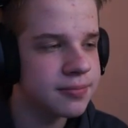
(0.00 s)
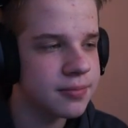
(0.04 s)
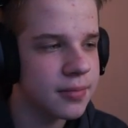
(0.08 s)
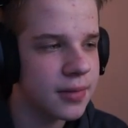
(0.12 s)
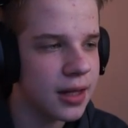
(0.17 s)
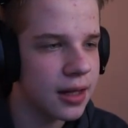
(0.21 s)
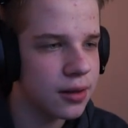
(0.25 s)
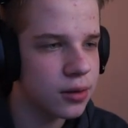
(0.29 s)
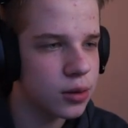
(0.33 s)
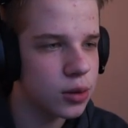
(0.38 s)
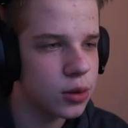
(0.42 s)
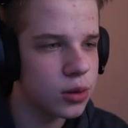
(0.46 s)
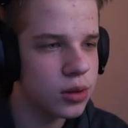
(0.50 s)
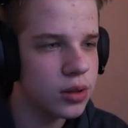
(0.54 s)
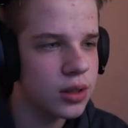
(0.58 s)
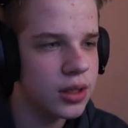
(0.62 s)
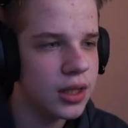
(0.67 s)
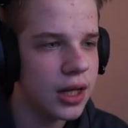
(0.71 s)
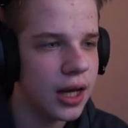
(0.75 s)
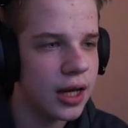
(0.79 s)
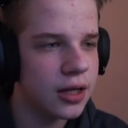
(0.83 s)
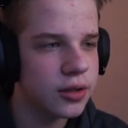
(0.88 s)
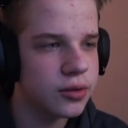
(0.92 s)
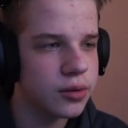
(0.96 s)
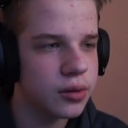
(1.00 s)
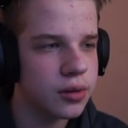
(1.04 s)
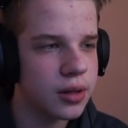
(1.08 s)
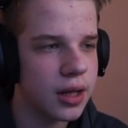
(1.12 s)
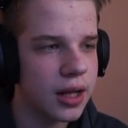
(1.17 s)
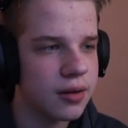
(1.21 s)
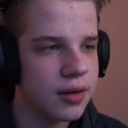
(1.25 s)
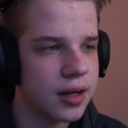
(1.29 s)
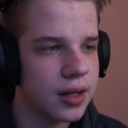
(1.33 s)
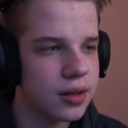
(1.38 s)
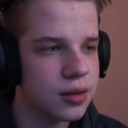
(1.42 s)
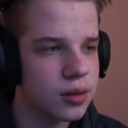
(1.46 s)
As you can see, I just
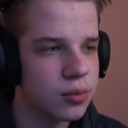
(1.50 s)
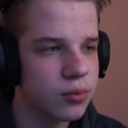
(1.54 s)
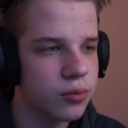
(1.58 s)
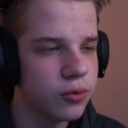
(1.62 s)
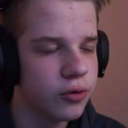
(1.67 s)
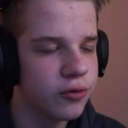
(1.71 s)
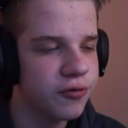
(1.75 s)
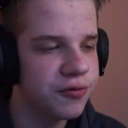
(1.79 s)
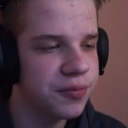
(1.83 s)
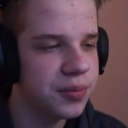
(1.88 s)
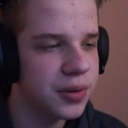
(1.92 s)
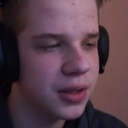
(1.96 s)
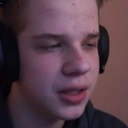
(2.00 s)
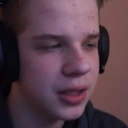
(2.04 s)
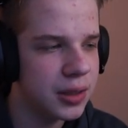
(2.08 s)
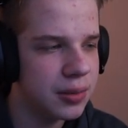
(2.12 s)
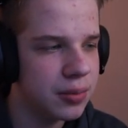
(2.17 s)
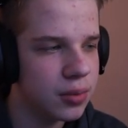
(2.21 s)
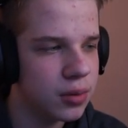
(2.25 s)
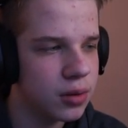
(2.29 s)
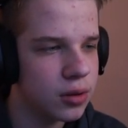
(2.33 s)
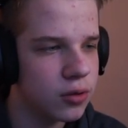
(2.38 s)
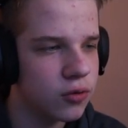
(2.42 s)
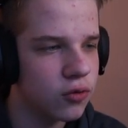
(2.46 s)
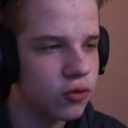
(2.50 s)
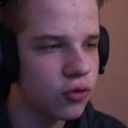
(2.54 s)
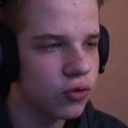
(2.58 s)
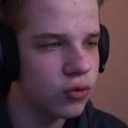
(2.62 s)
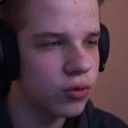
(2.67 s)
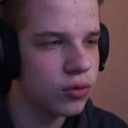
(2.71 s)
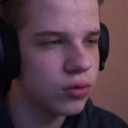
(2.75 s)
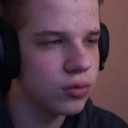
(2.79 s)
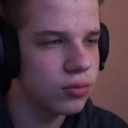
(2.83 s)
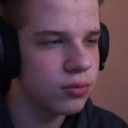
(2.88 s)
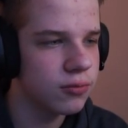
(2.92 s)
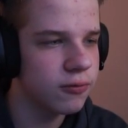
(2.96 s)
had like some roof beams,
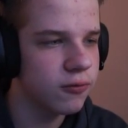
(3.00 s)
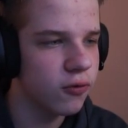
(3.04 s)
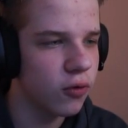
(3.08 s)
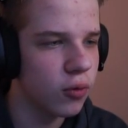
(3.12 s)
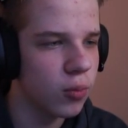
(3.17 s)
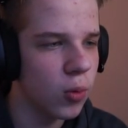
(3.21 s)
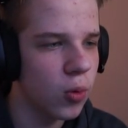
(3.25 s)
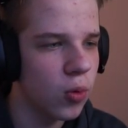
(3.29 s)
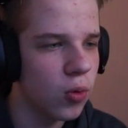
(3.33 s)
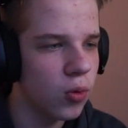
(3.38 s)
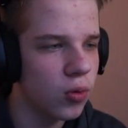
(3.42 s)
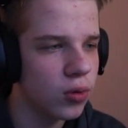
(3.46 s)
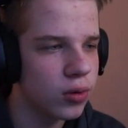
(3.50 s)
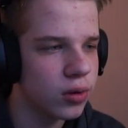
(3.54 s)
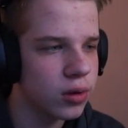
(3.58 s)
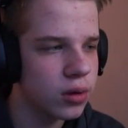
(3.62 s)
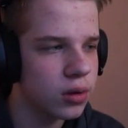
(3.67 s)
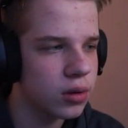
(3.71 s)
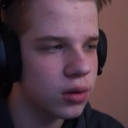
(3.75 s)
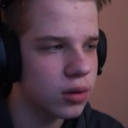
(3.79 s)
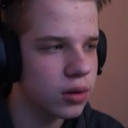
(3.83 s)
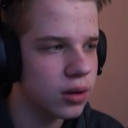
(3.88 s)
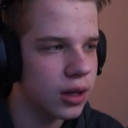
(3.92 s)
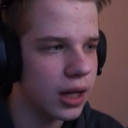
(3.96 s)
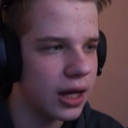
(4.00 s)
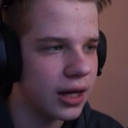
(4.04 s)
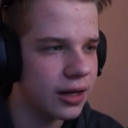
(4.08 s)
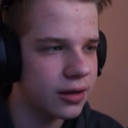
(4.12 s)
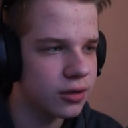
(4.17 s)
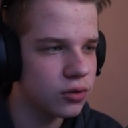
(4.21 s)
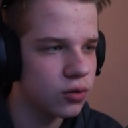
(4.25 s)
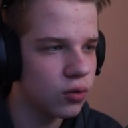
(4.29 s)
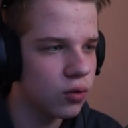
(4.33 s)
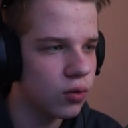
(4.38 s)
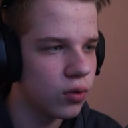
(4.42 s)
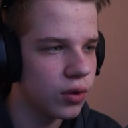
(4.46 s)
two four walls, add a
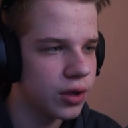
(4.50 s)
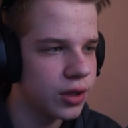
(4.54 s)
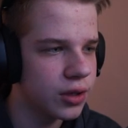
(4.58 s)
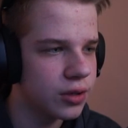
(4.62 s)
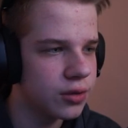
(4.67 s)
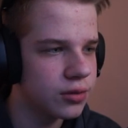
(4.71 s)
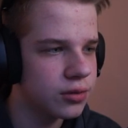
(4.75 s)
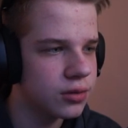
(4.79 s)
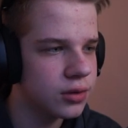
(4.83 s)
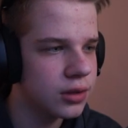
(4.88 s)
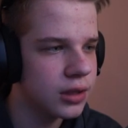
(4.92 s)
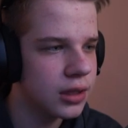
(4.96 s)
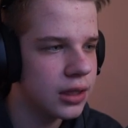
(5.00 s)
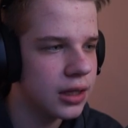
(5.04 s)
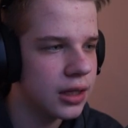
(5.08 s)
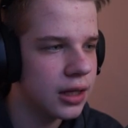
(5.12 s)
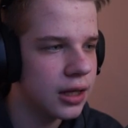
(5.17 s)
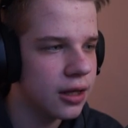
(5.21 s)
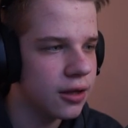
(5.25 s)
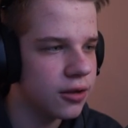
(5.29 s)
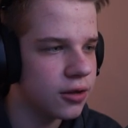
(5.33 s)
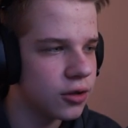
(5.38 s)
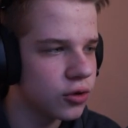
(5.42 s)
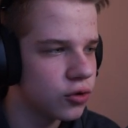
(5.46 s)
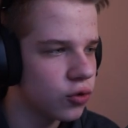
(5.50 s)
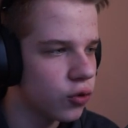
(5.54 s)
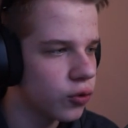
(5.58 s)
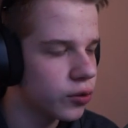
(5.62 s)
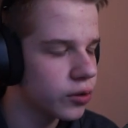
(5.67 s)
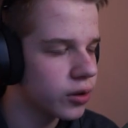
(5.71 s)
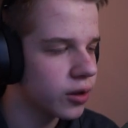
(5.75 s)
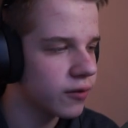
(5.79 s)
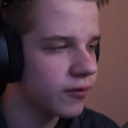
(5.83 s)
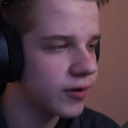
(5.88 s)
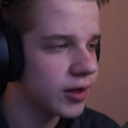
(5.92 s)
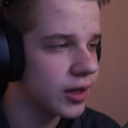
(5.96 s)
door in. The door's
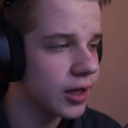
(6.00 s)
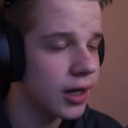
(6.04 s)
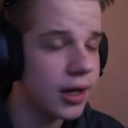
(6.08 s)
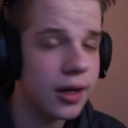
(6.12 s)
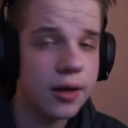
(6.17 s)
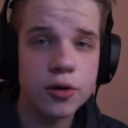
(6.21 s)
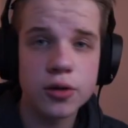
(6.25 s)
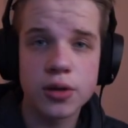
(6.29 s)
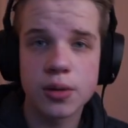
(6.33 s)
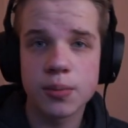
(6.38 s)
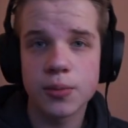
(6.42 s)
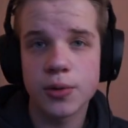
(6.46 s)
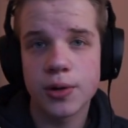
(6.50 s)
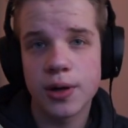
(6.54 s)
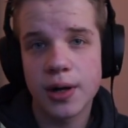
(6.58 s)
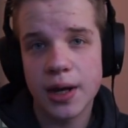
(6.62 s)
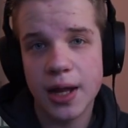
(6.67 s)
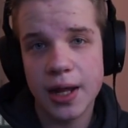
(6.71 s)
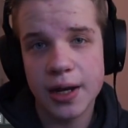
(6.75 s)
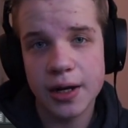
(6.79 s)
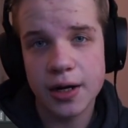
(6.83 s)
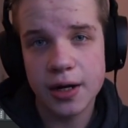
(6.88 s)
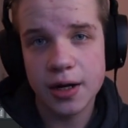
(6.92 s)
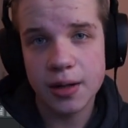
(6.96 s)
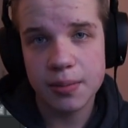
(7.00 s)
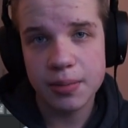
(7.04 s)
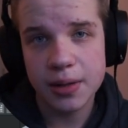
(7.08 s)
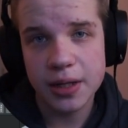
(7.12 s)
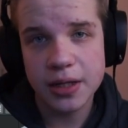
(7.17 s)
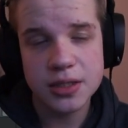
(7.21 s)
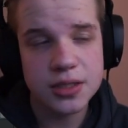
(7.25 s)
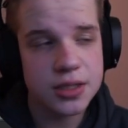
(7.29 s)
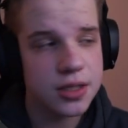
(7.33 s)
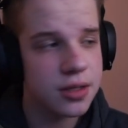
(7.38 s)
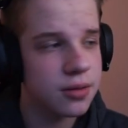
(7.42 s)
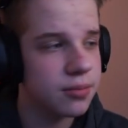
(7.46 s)
over here because I'm going to line it up
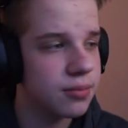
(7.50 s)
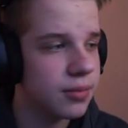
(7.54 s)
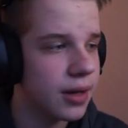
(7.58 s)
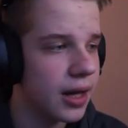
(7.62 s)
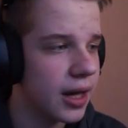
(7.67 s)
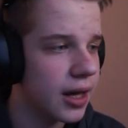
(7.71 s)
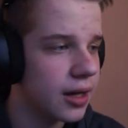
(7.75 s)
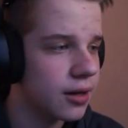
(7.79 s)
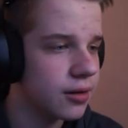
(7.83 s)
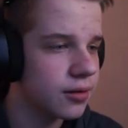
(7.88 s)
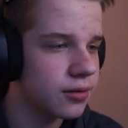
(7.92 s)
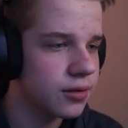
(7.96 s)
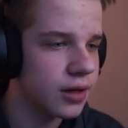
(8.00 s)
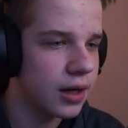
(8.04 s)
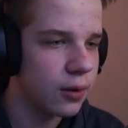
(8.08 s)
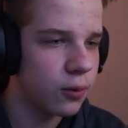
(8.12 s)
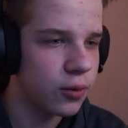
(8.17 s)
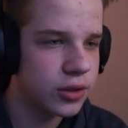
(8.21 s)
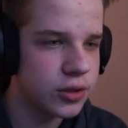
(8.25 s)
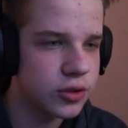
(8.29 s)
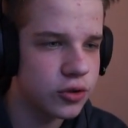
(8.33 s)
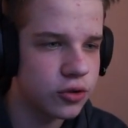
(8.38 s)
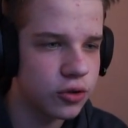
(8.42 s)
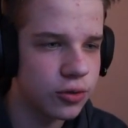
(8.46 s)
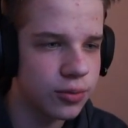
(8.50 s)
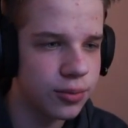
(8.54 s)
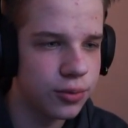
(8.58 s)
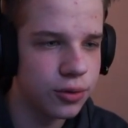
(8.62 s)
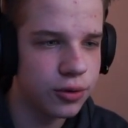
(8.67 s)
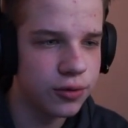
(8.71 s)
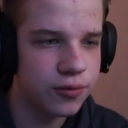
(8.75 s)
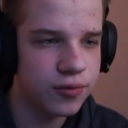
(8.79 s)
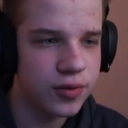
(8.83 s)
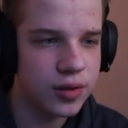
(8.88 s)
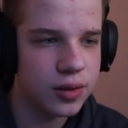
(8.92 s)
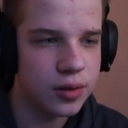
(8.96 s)
later, and I wanted to
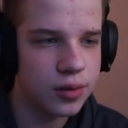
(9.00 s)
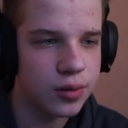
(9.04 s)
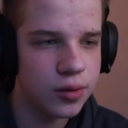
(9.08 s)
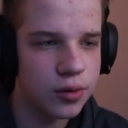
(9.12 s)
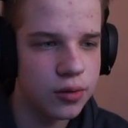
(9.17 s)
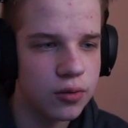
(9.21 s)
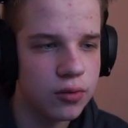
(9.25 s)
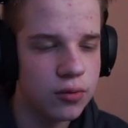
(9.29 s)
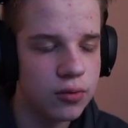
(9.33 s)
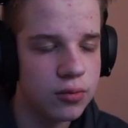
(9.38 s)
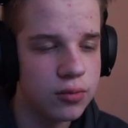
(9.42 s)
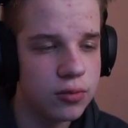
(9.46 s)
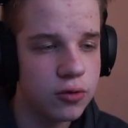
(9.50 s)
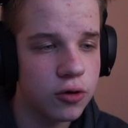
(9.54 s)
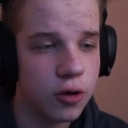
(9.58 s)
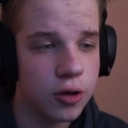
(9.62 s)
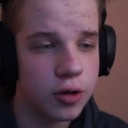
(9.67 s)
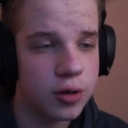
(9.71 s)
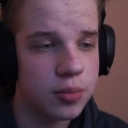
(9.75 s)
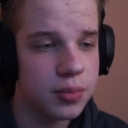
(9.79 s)
remove these little cross